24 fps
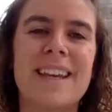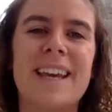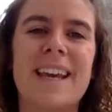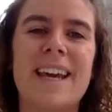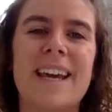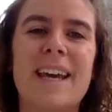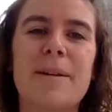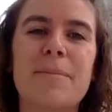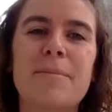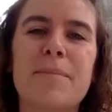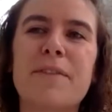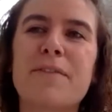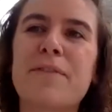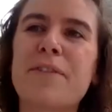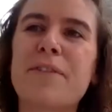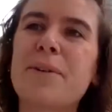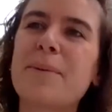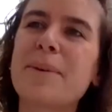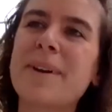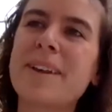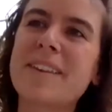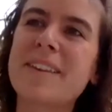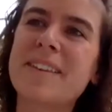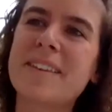And before
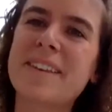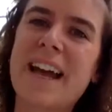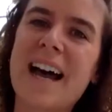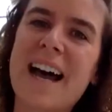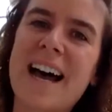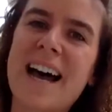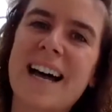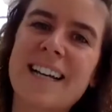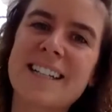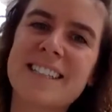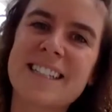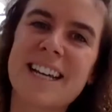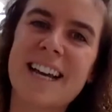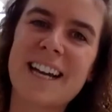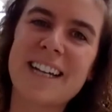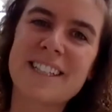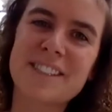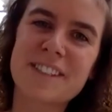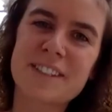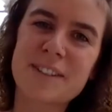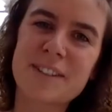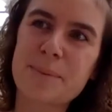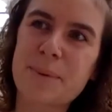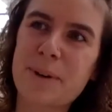we start, I
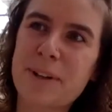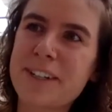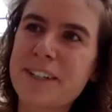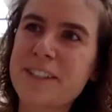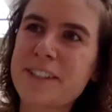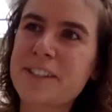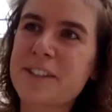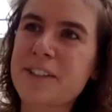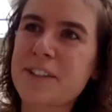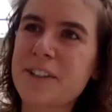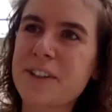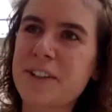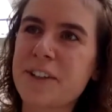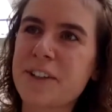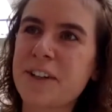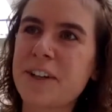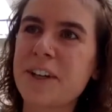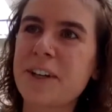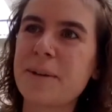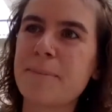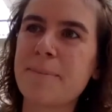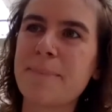just wanted to